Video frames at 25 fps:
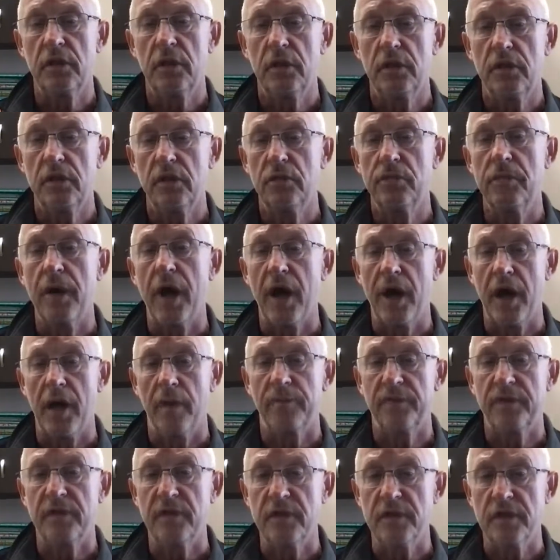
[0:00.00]
do
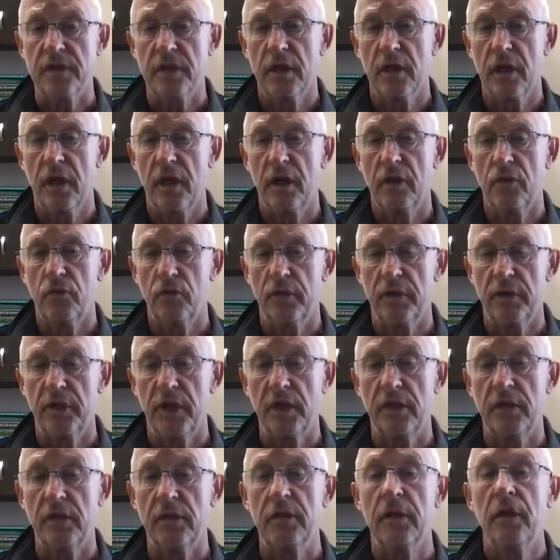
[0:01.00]
biopsies when
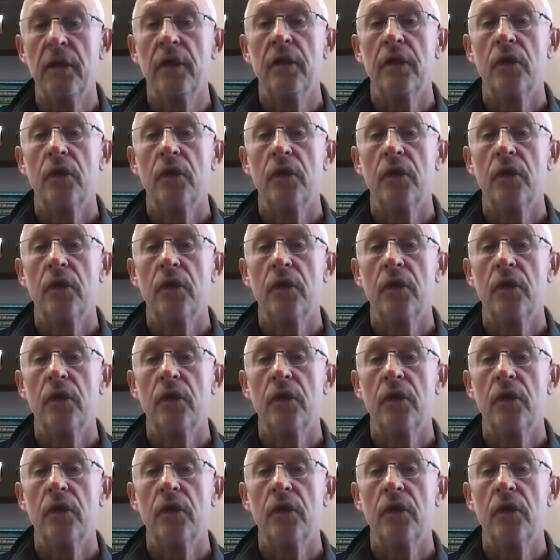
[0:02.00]
needed.